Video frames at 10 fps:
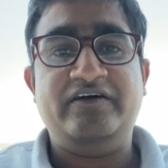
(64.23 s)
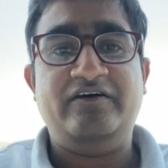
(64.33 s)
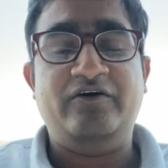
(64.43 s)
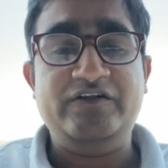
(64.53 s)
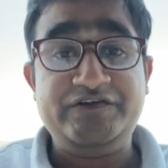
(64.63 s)

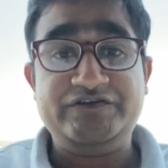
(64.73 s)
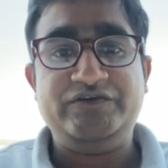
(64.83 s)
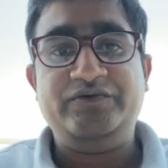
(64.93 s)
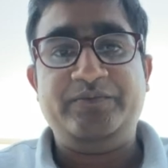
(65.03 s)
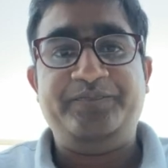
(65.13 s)

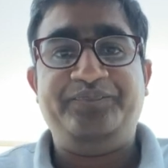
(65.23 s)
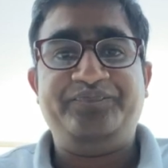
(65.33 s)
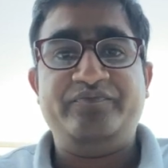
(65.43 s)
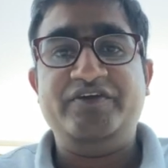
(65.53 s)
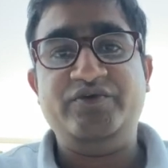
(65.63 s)
also
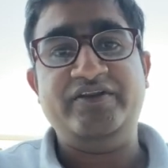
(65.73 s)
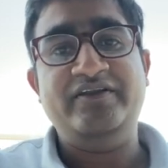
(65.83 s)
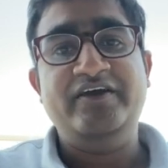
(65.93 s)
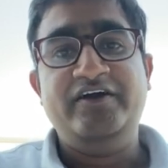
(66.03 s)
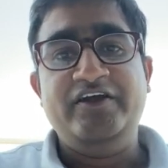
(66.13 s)

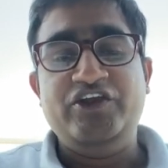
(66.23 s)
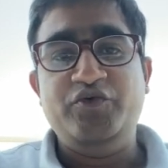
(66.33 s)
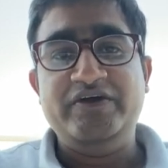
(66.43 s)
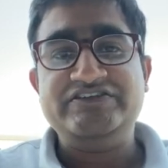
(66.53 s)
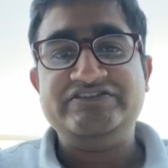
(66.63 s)
between
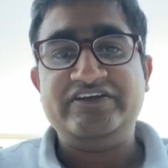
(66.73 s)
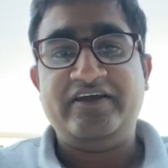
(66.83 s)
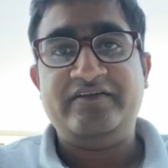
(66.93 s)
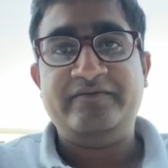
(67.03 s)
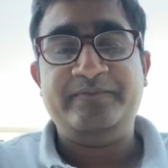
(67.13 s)
US
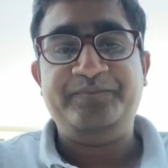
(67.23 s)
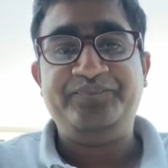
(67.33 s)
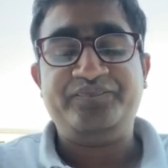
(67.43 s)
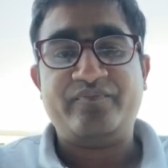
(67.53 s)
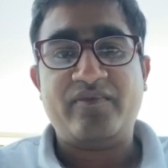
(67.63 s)

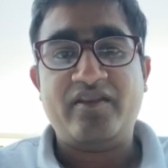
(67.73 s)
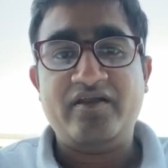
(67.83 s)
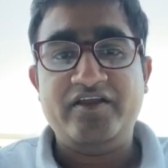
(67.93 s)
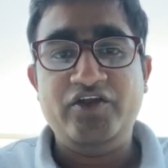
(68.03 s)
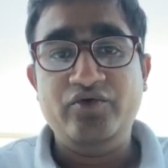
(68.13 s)
and
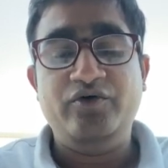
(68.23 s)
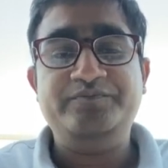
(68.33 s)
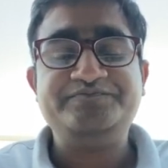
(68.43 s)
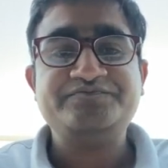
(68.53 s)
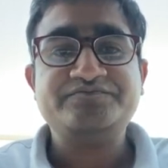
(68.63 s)

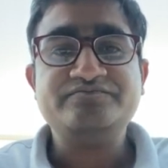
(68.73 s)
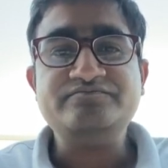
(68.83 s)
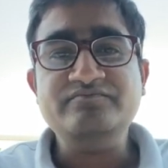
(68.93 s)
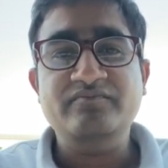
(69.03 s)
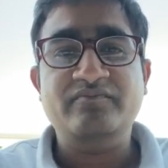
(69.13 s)
Europe,
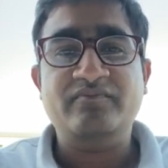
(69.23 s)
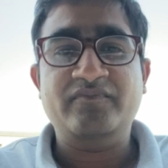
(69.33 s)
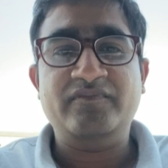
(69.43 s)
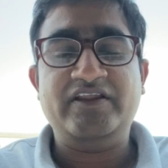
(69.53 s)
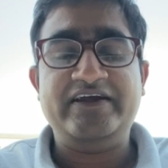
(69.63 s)

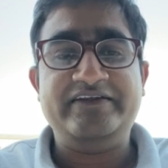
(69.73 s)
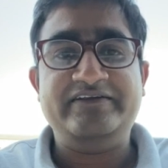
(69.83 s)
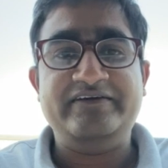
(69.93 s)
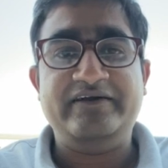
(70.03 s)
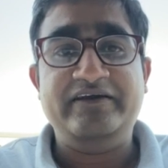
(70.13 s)

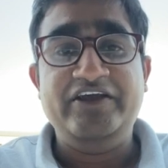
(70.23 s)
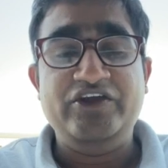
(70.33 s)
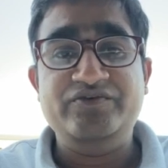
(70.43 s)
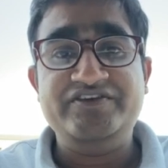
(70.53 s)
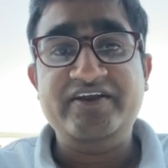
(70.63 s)
that
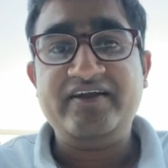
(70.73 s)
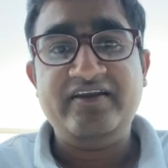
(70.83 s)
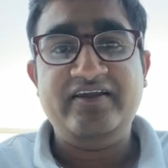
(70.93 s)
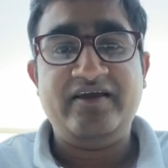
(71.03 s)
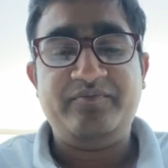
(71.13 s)
you
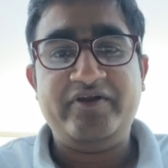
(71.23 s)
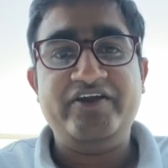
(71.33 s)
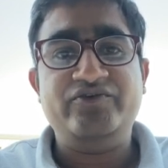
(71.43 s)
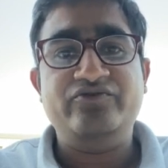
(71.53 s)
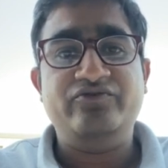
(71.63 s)
directly
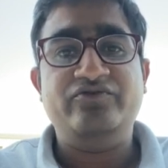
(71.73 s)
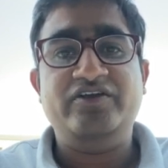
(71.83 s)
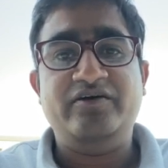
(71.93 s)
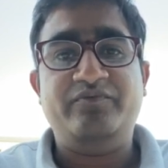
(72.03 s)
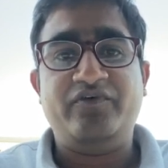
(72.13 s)
apply to
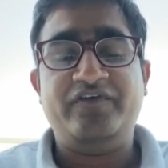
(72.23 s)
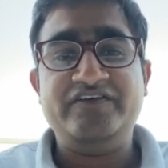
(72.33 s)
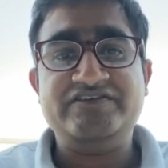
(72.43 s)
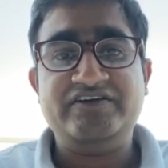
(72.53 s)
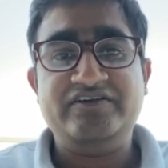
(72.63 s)
the
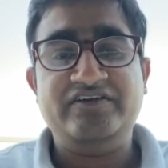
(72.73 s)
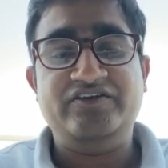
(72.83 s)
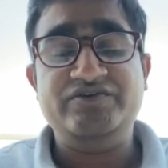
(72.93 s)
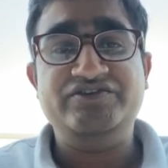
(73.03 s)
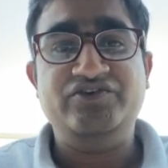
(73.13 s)
professor
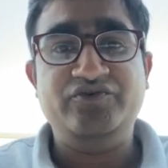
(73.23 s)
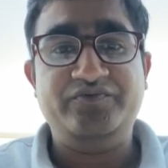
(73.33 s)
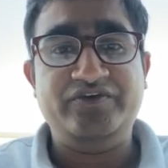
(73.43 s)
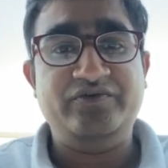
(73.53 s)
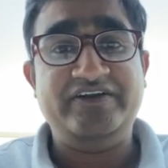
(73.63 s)
in which
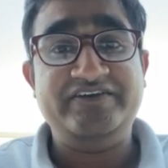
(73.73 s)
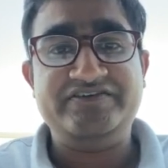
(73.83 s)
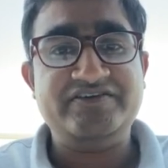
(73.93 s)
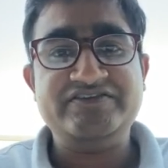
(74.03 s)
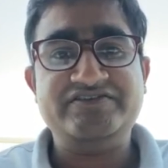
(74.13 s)
group you are
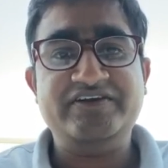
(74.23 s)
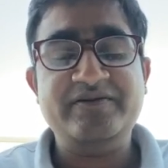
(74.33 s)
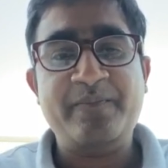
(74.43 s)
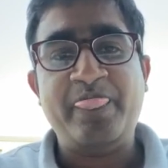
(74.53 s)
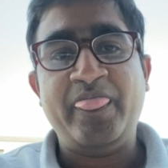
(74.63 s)
interested.